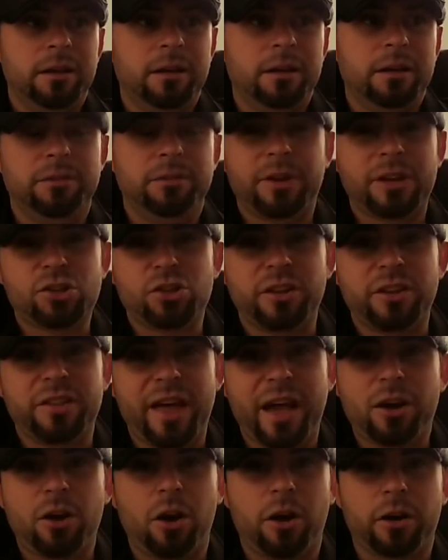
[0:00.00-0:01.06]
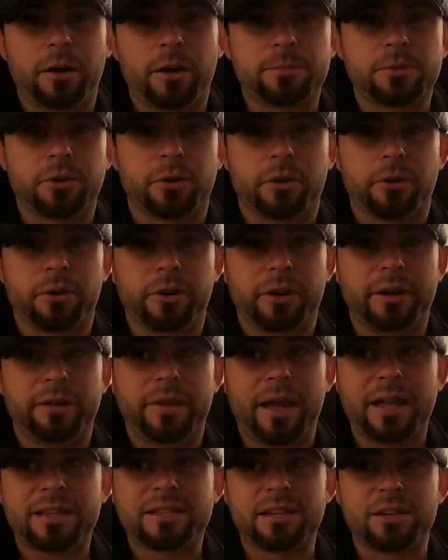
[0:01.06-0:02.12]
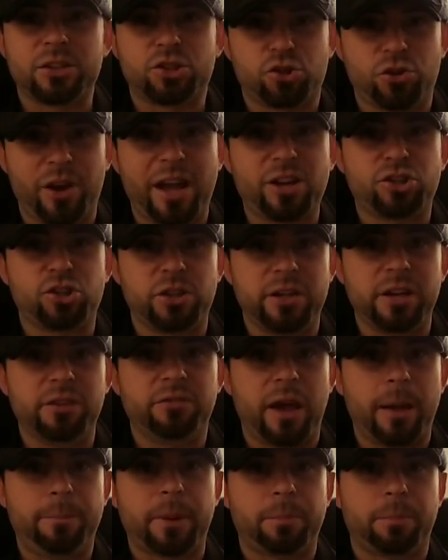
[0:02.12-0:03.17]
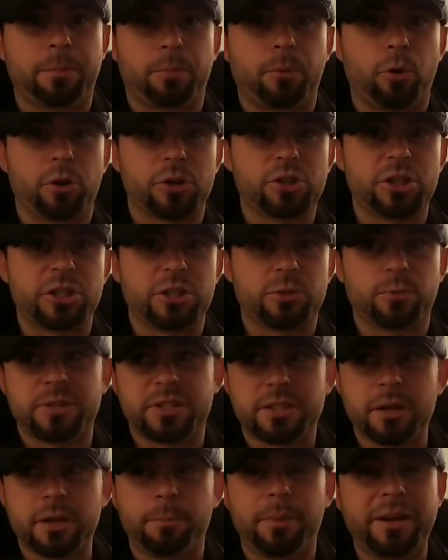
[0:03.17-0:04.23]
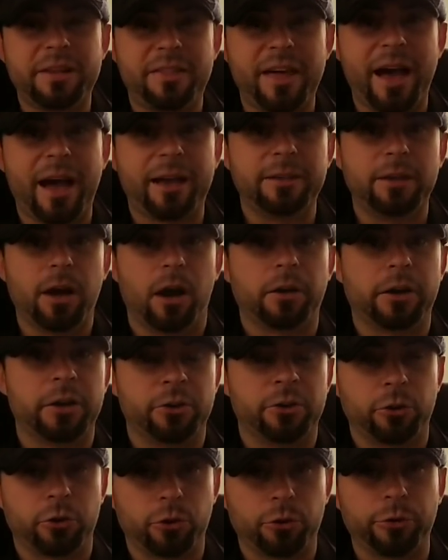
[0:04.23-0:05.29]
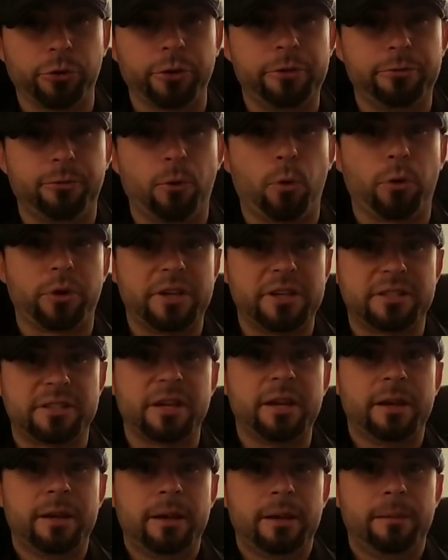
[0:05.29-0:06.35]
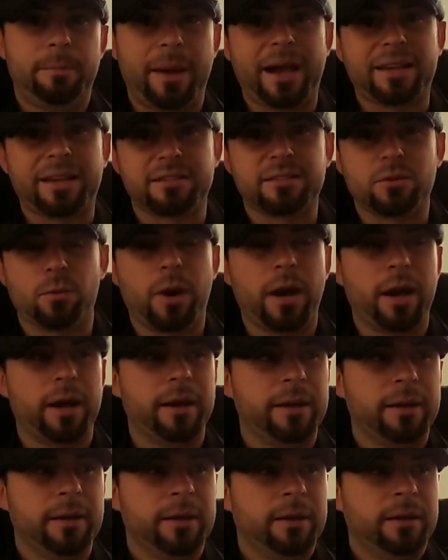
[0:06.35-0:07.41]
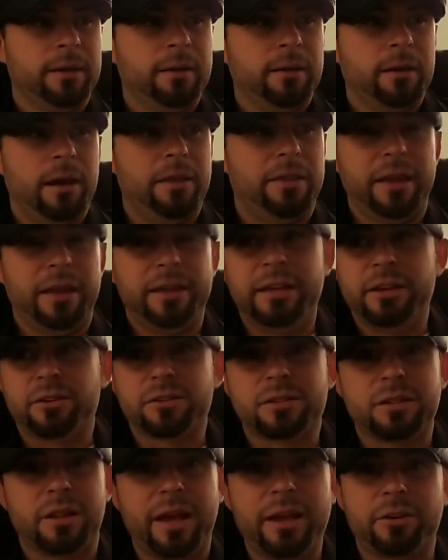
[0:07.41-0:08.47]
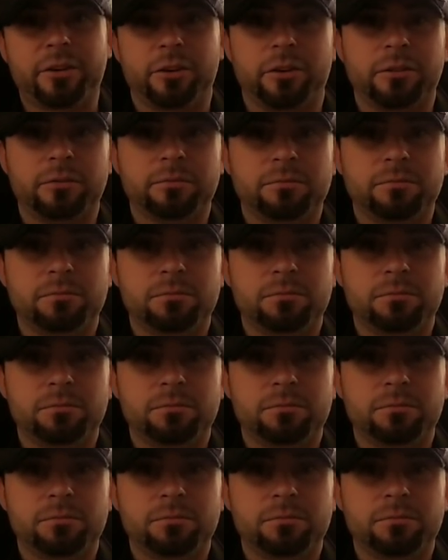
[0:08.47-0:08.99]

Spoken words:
And eventually that caught up to her. And that's a tragedy of epic proportions when somebody that young in her early 40s passes away. And then years later,